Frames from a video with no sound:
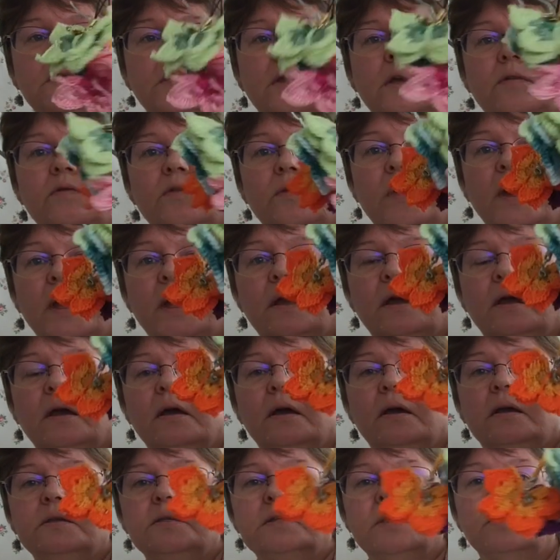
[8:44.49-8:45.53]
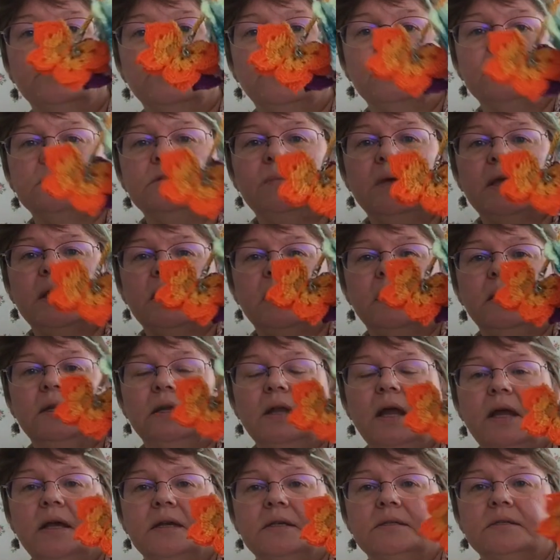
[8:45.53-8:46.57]
giveaway. So I'm going to make it
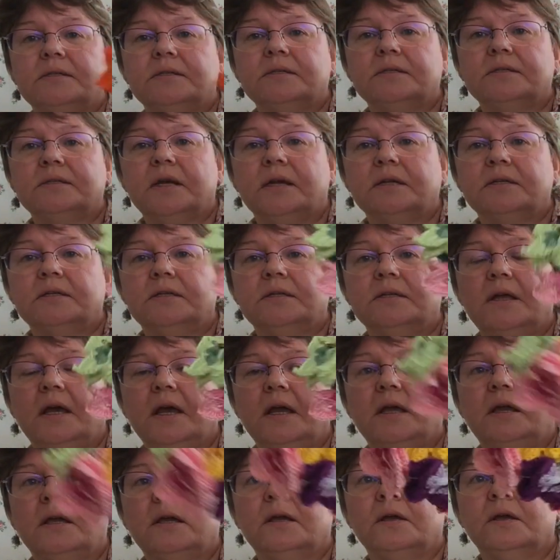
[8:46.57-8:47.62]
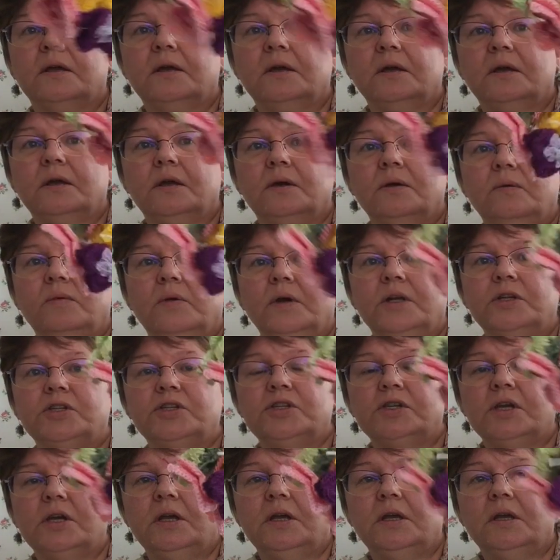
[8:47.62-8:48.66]
next Saturday,
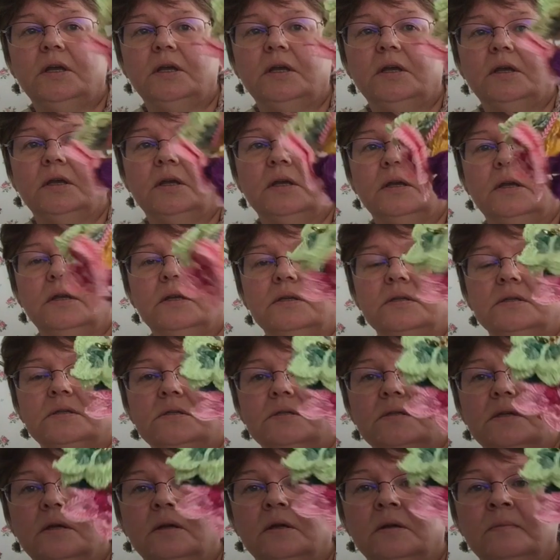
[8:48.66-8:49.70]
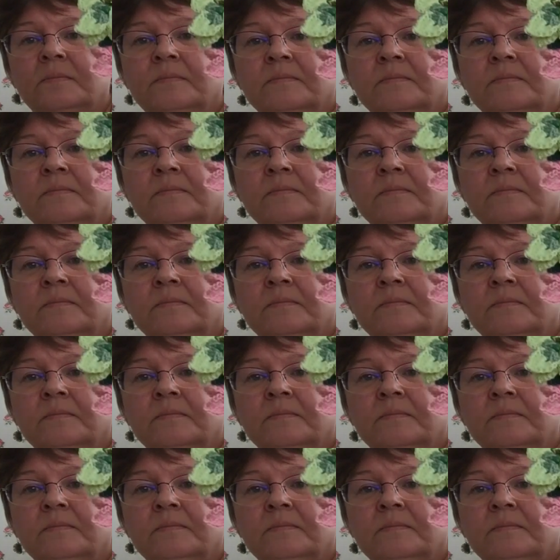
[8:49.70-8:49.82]
which is,